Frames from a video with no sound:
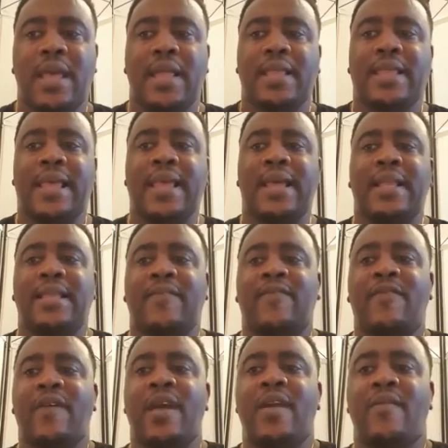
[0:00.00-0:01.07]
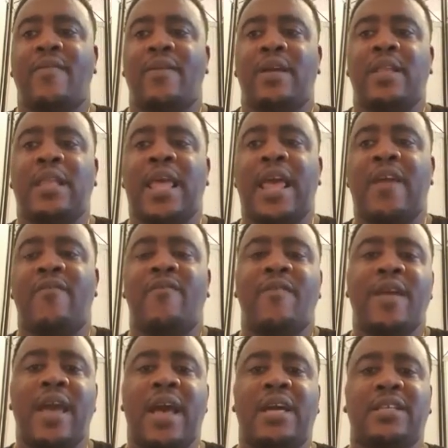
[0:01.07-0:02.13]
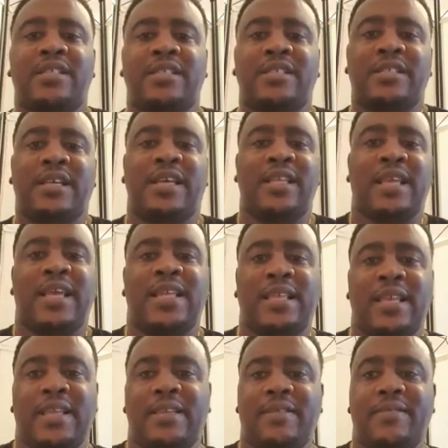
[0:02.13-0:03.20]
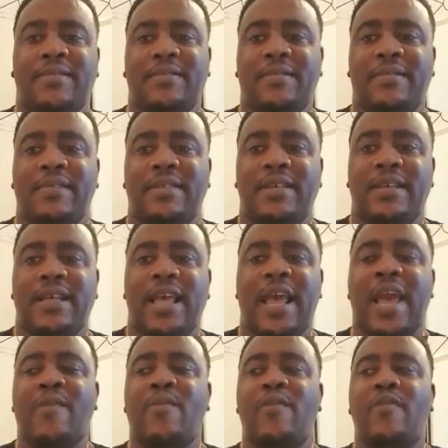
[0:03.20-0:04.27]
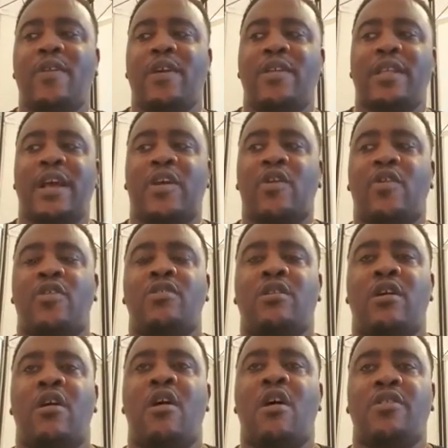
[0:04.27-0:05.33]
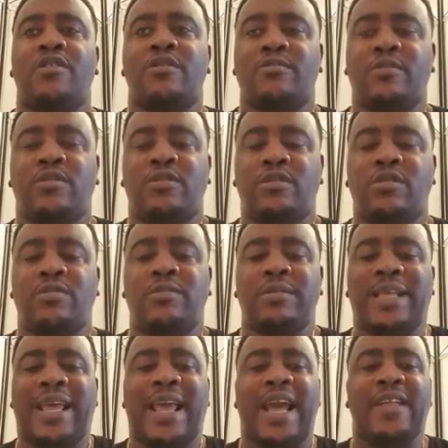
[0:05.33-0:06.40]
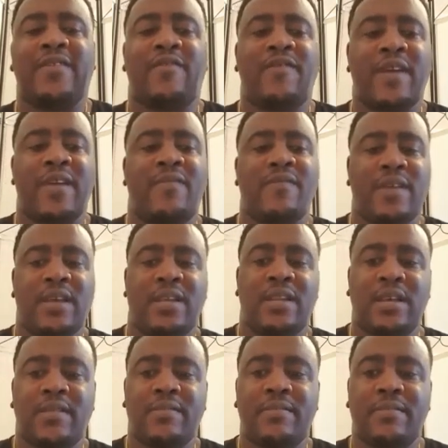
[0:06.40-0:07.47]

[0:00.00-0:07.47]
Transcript: They had faith in every action that they did. Everything that God asked them to do, they had faith in it.